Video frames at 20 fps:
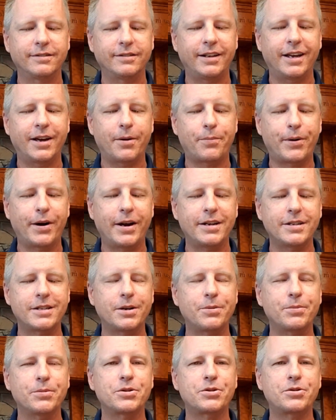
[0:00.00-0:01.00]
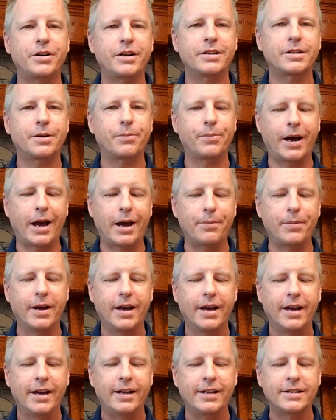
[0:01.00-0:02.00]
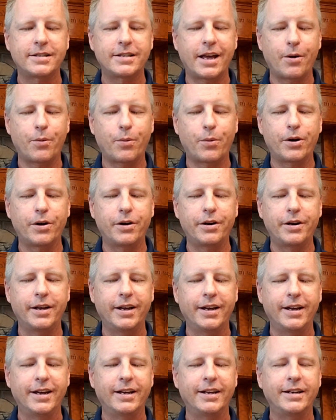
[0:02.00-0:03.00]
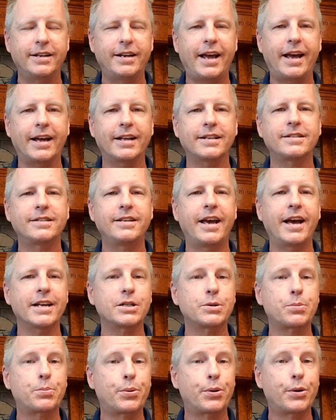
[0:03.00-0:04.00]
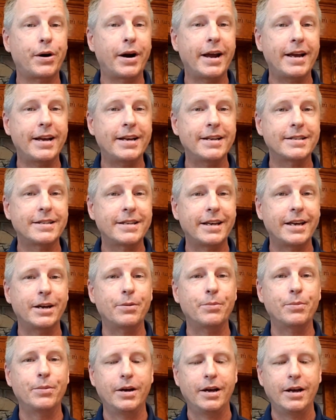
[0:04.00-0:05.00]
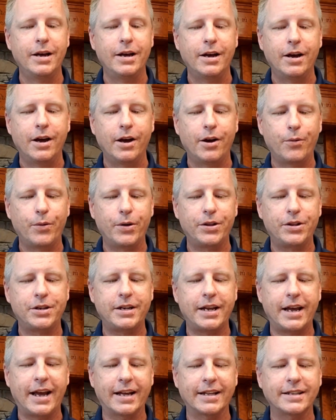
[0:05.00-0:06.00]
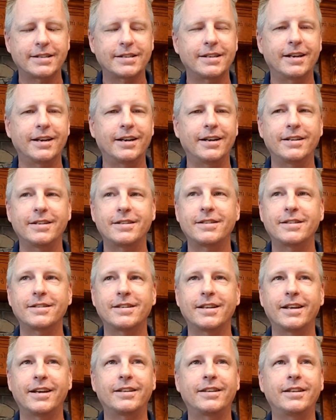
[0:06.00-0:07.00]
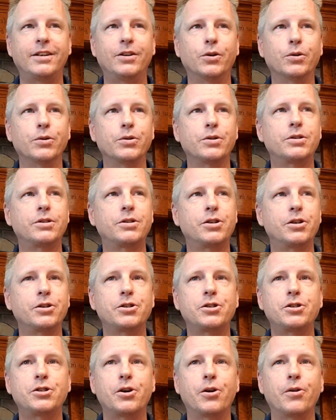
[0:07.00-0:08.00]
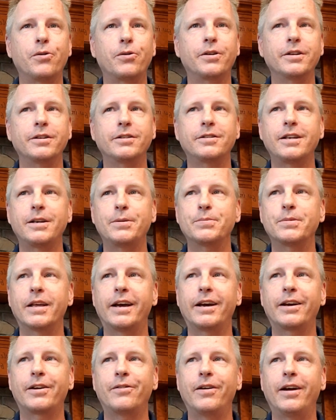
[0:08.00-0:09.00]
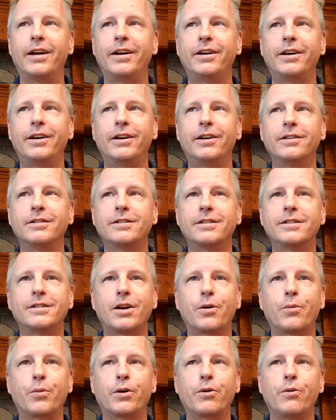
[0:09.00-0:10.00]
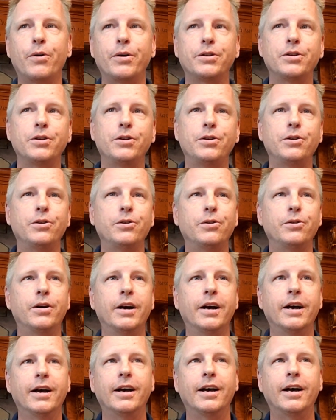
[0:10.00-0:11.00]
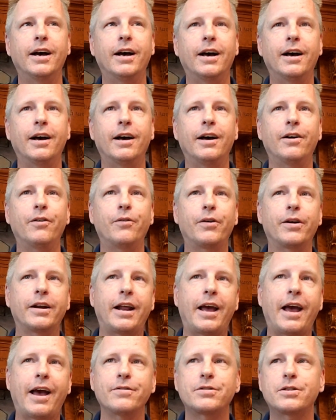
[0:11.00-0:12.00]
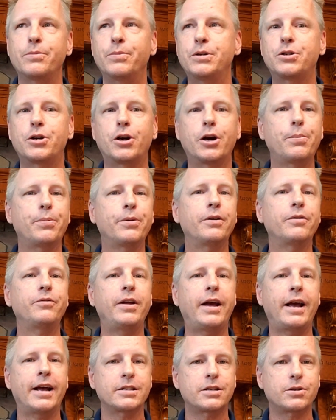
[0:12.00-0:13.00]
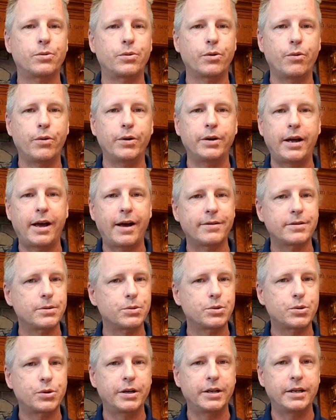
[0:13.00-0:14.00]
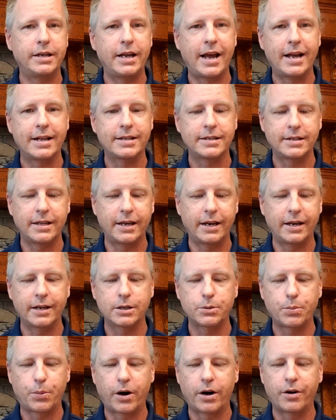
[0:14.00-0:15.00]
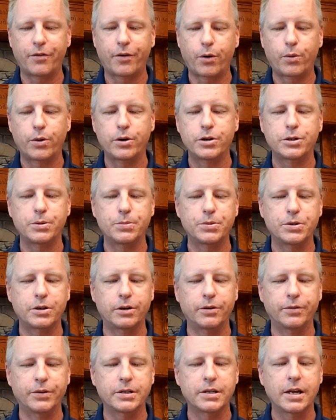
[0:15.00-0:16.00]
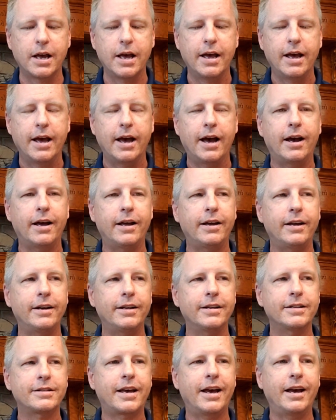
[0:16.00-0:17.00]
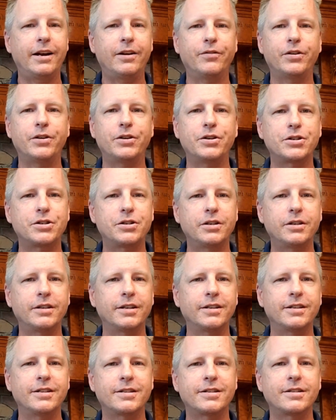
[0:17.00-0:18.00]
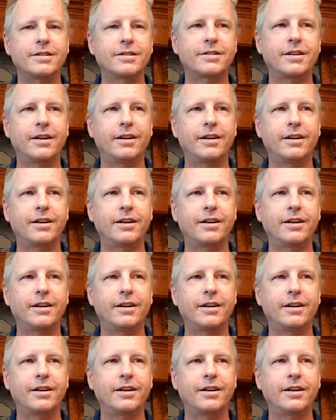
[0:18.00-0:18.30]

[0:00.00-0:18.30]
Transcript: Yeah, praise him with strings and pipe. It's that word dance. Yes, praise him with dance. This is like the old church joke, it seems like, around here. This is that we're going to do, we're going to have some interpretive dance, or we're going to have some sort of dance thing as part of our worship service. And it's kind of understood that this is